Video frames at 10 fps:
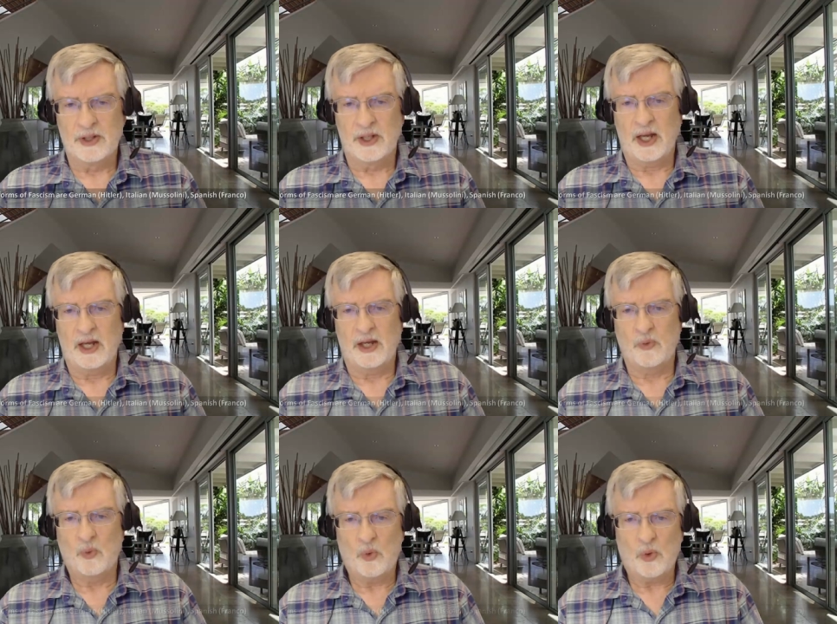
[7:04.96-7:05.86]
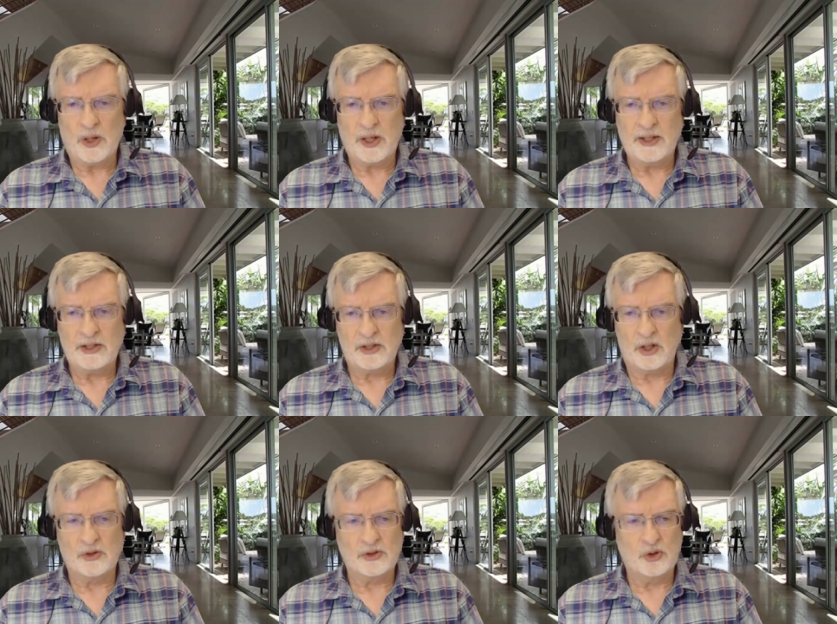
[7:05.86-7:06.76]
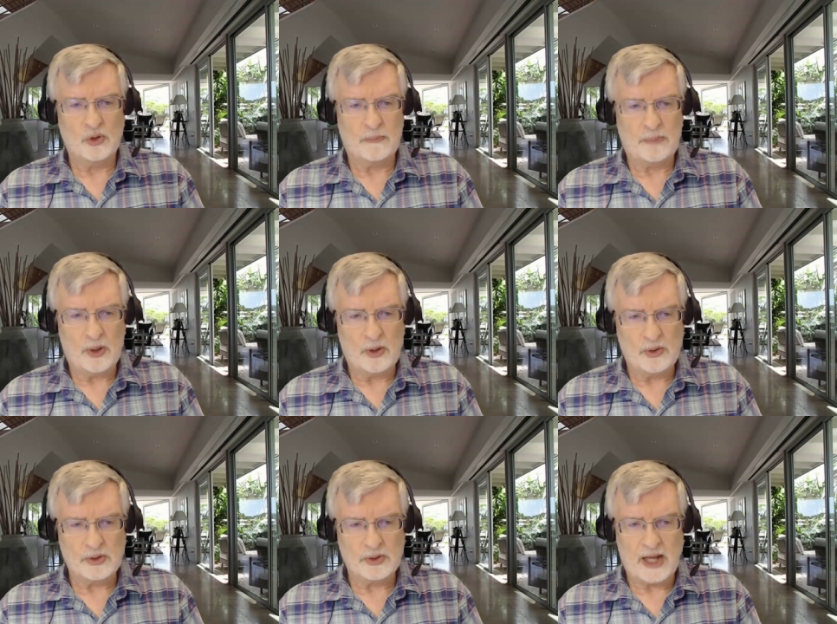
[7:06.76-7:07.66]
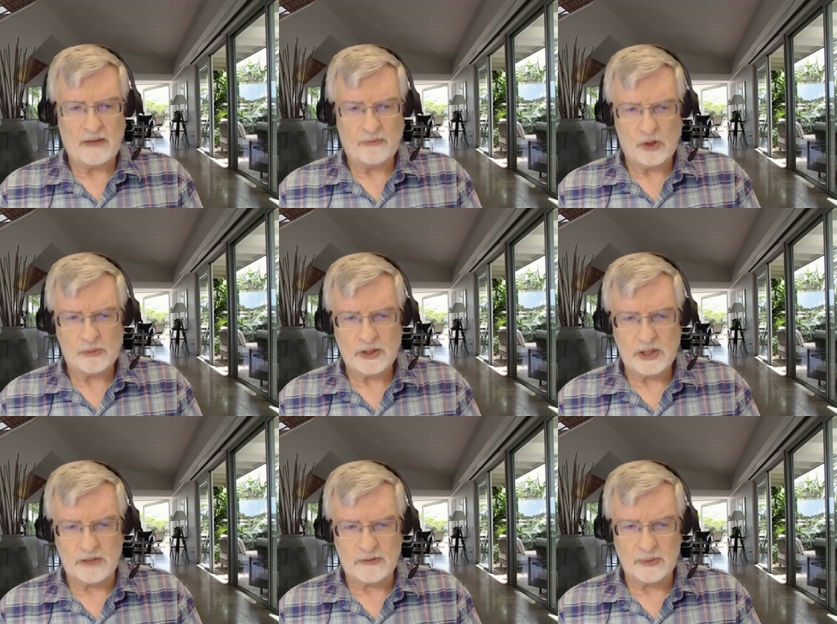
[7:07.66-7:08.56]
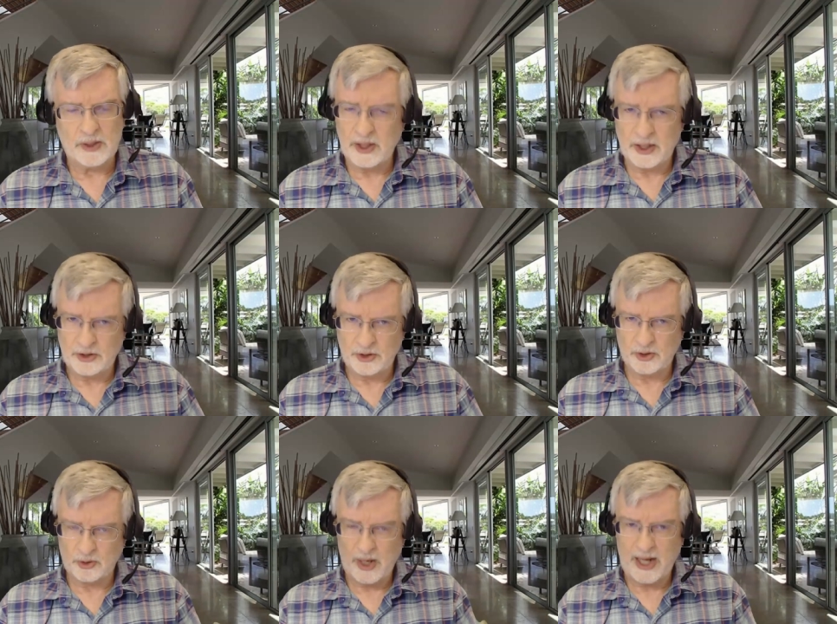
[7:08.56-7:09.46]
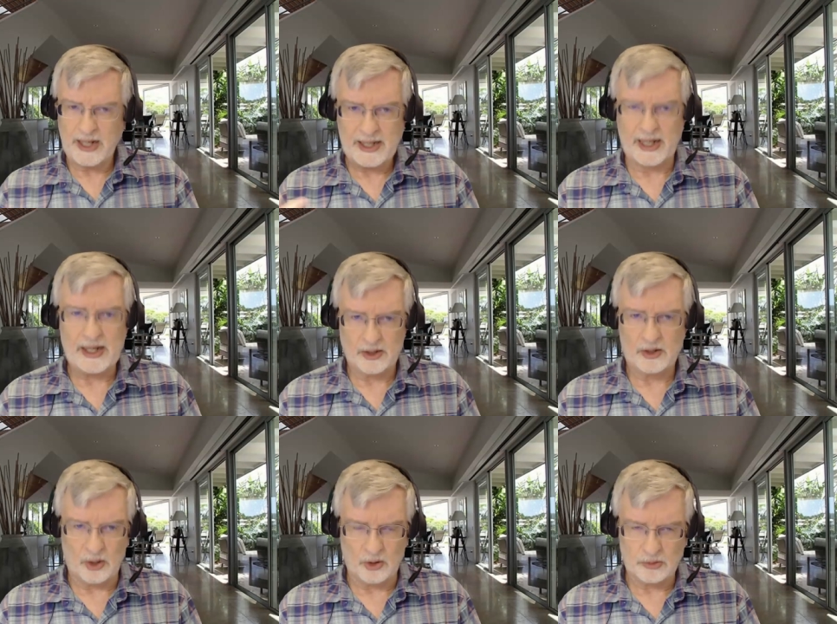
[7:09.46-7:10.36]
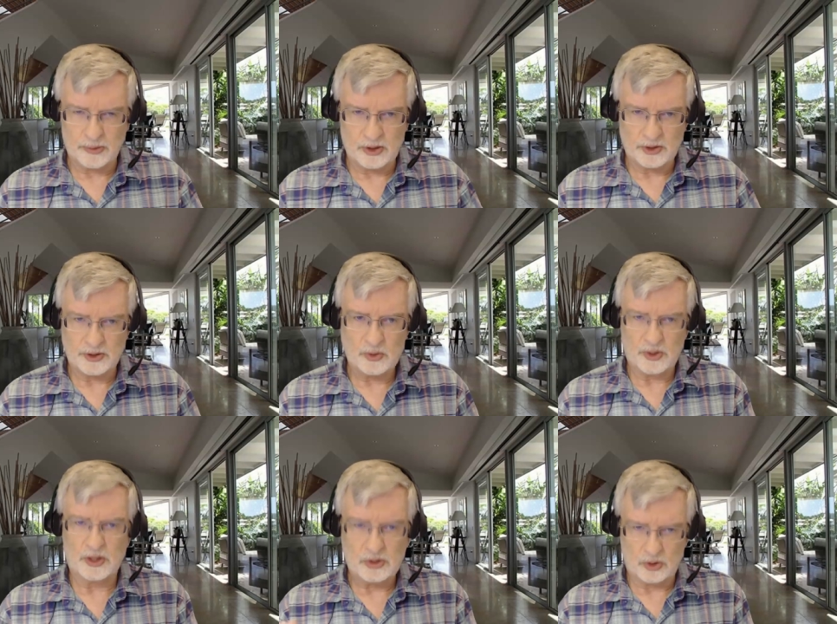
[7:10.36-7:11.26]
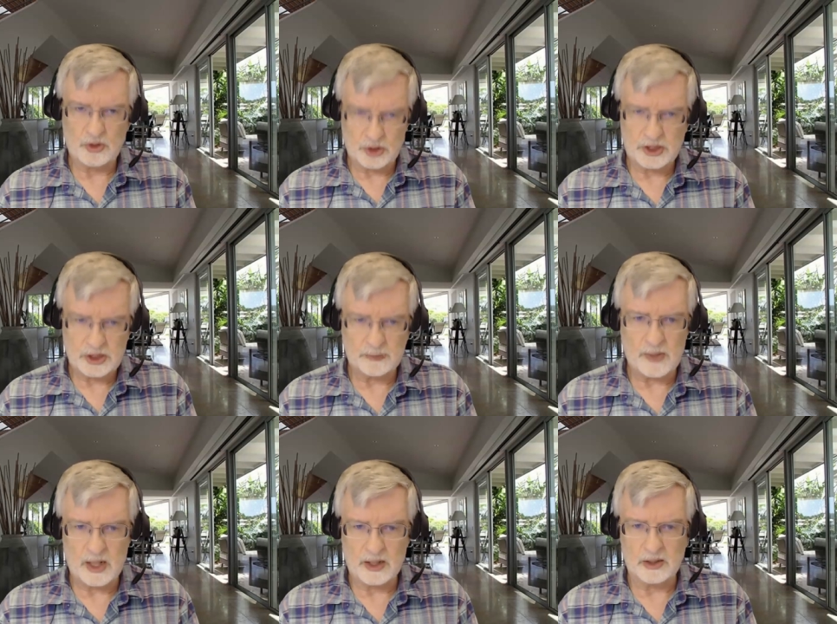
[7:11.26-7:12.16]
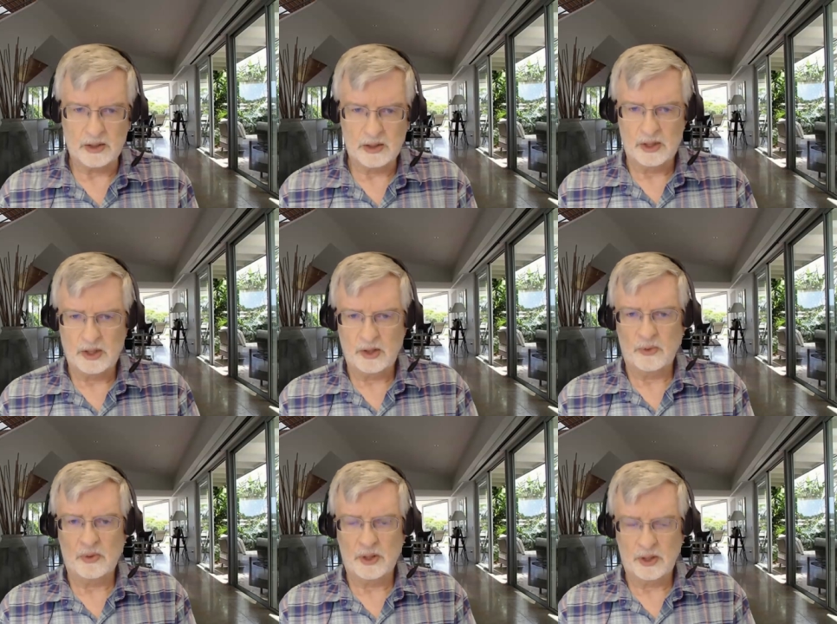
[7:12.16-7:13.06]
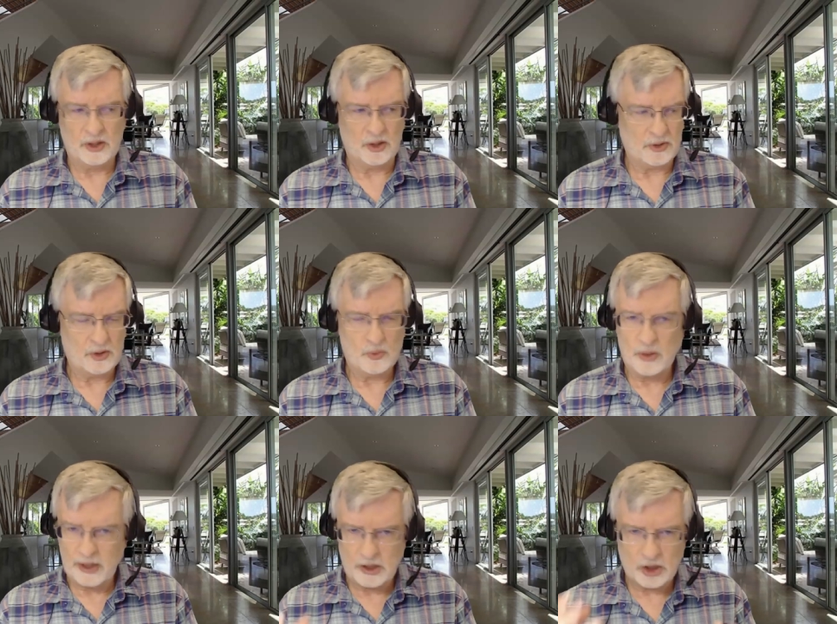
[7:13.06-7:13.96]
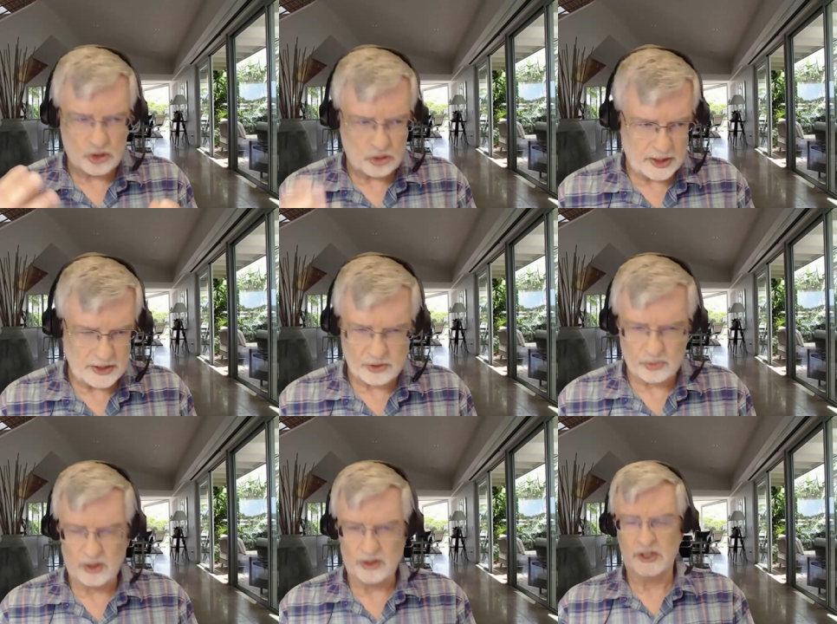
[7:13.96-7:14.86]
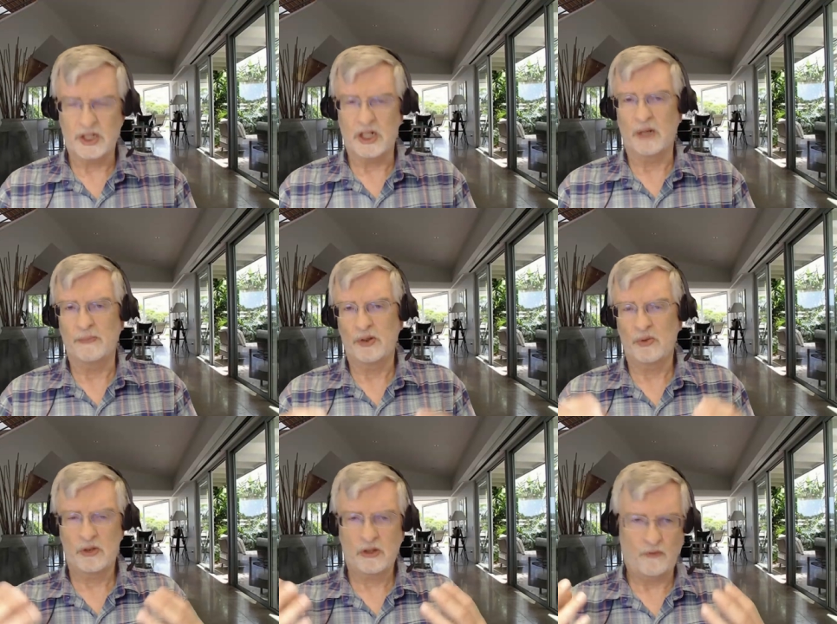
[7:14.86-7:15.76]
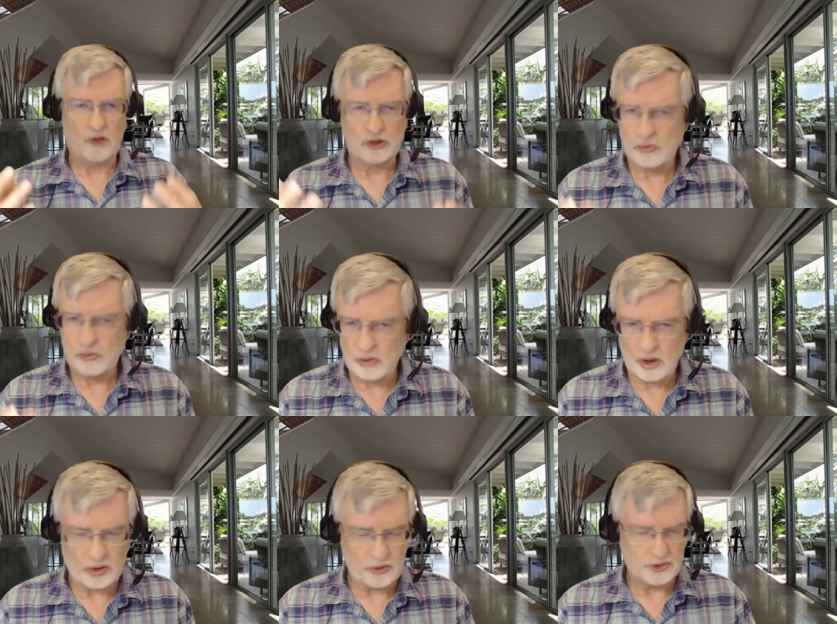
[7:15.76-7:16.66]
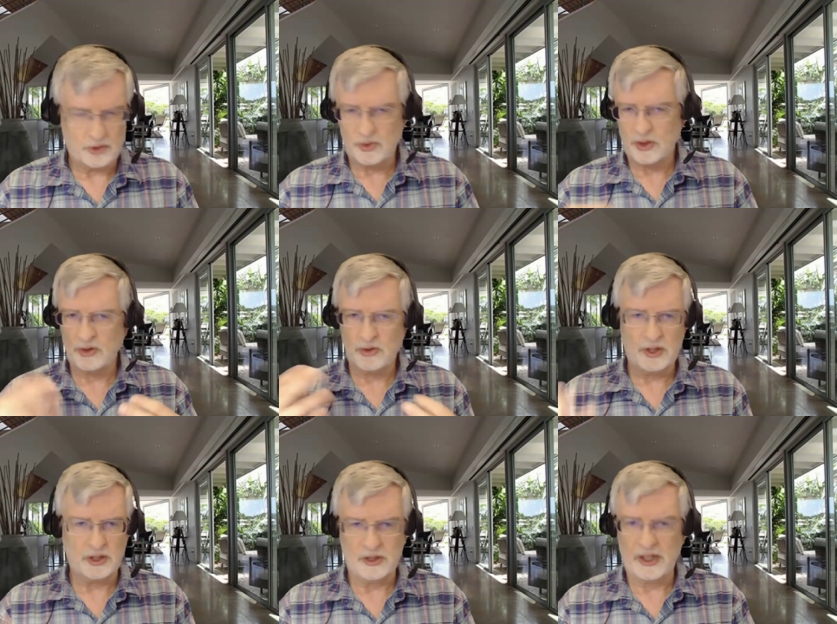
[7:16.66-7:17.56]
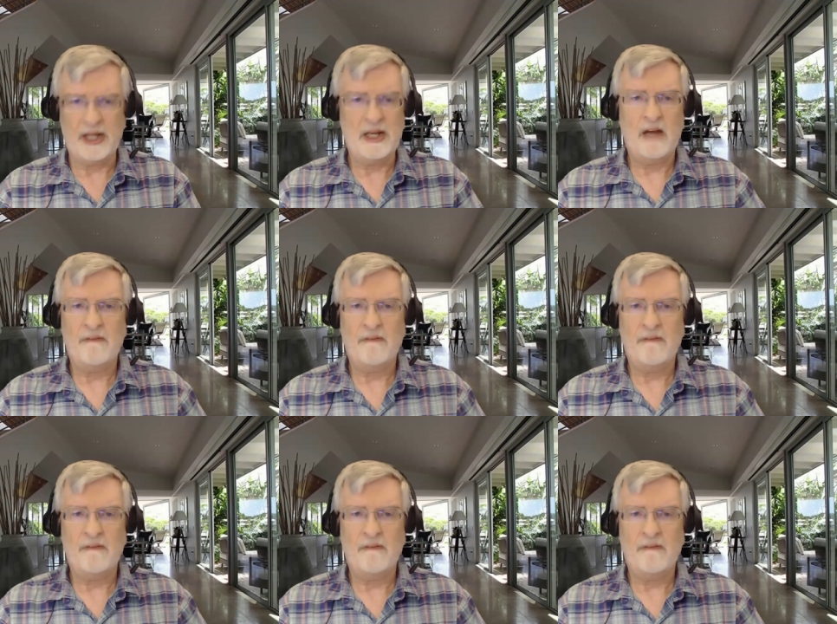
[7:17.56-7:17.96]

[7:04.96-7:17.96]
and war against those who oppose that form of government and to eradicate those because you want a socialist model. You want, you know, you want to make the trains run on time. You want to fix the roads. You want to do this. You can't have